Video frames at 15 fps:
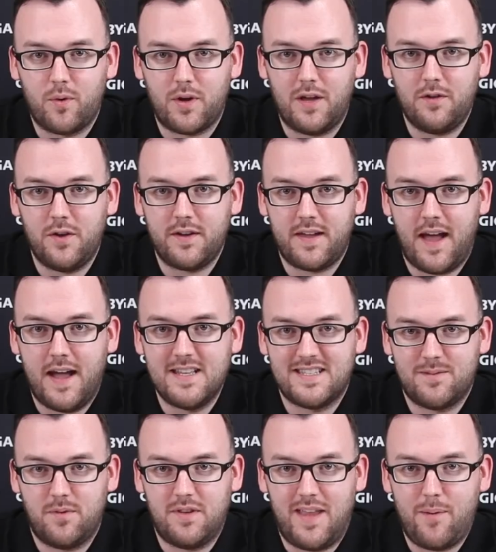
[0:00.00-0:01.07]
we're going to look at
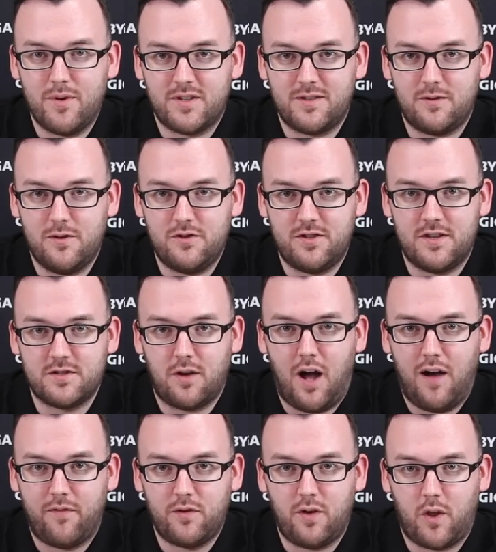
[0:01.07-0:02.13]
some of the network solutions
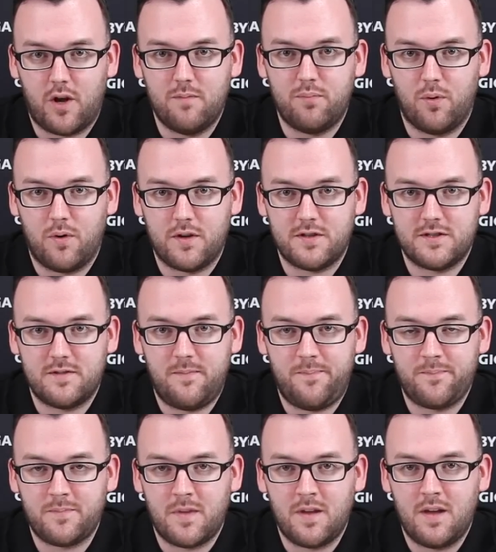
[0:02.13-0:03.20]
offered on our boards.
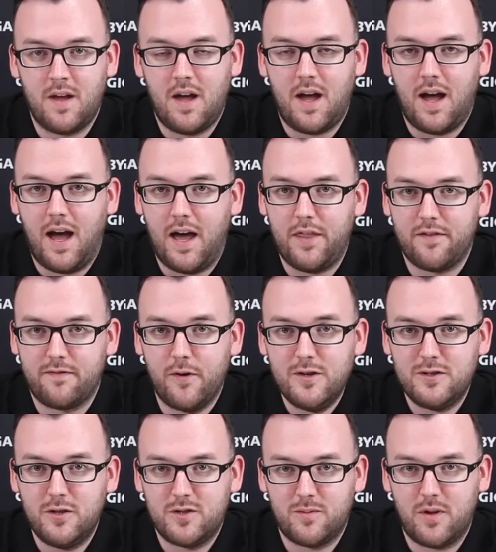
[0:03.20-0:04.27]
Uh, the
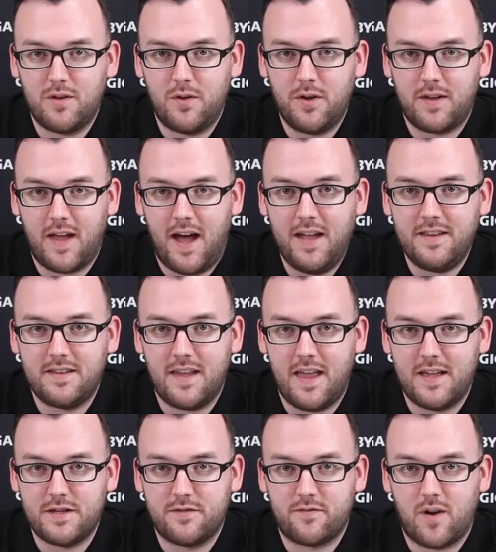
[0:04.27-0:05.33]
first solution we're going to look at
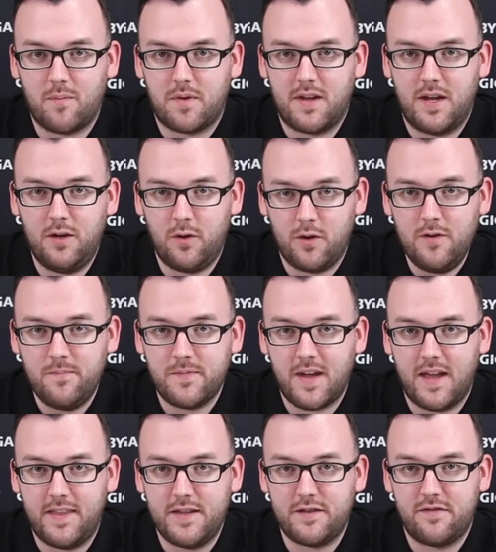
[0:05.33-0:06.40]
is from Killer,
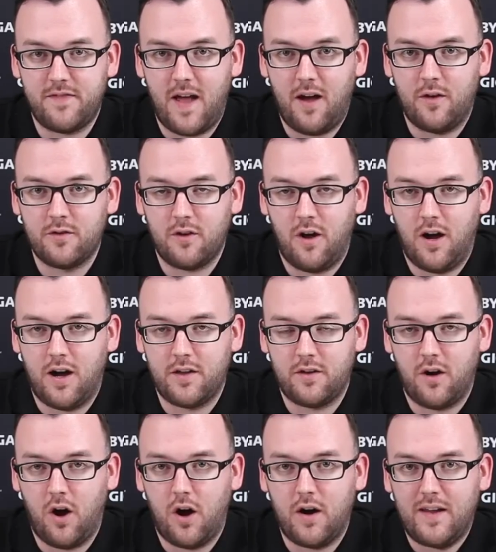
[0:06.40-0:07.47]
and it's found on
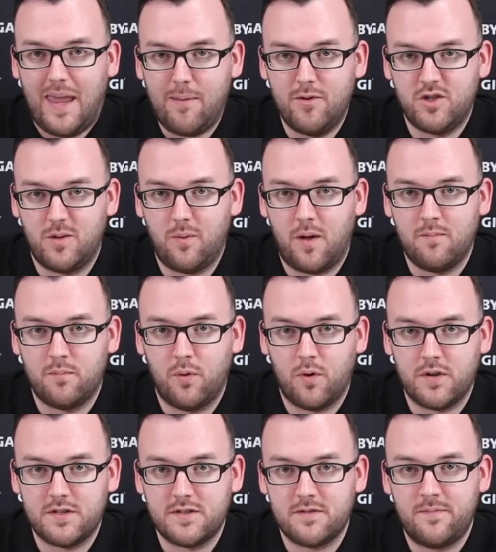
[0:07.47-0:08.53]
our Gaming G1
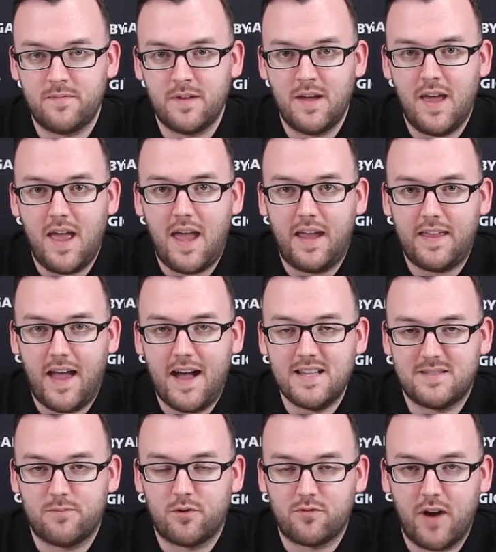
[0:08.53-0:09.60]
boards. It
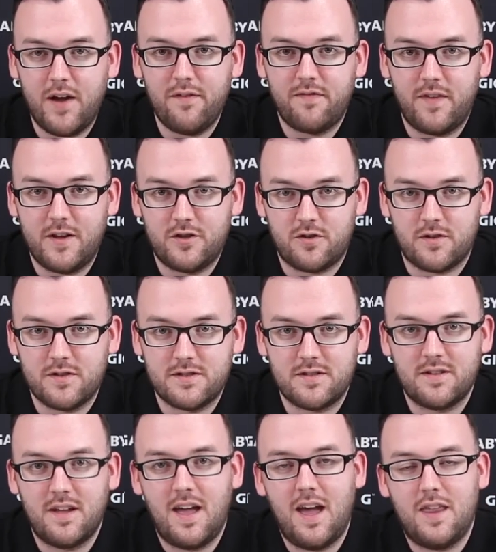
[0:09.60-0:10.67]
has some great features.
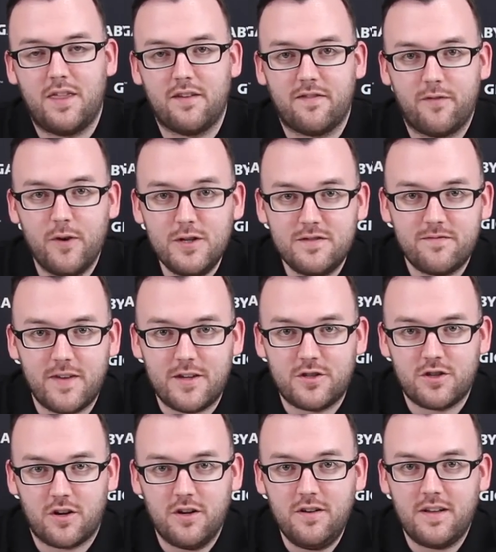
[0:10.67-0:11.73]
The first
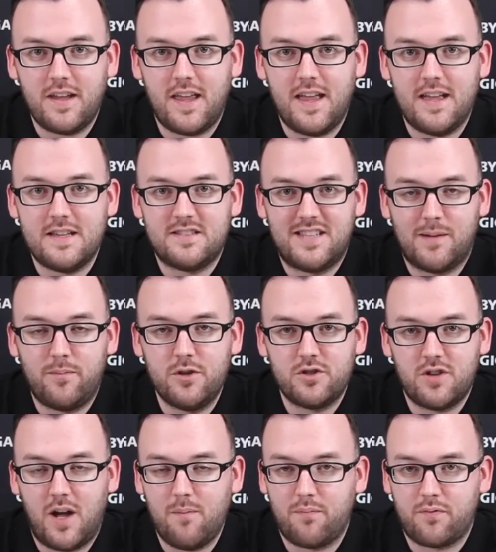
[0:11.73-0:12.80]
feature is
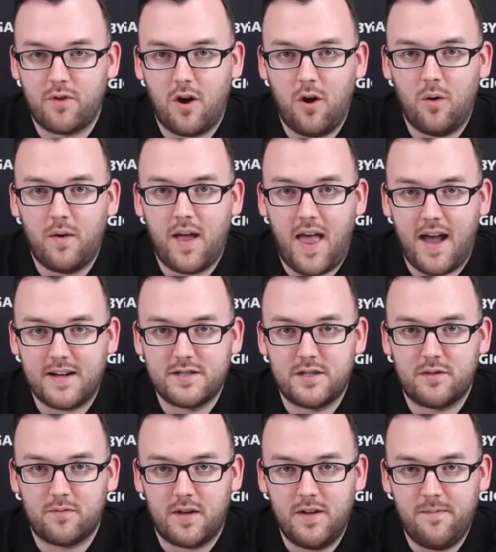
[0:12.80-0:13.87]
DoubleShot Pro
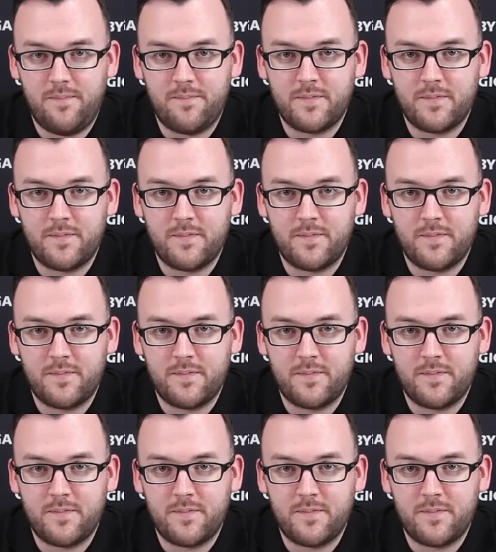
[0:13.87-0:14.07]
X3.